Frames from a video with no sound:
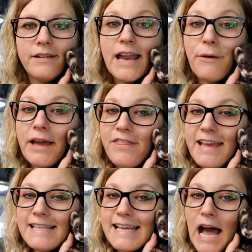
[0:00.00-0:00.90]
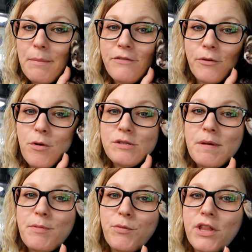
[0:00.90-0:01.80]
Now, I think it's common for most
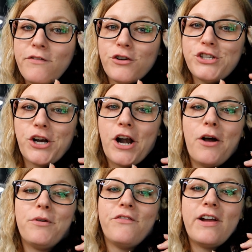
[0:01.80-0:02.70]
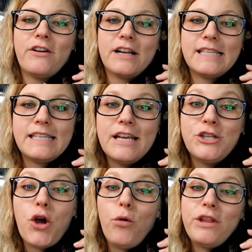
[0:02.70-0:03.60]
people when they first start out with ferrets
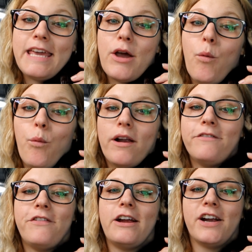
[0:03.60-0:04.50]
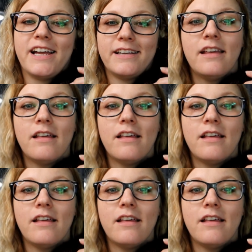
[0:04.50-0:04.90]
to only get one ferret.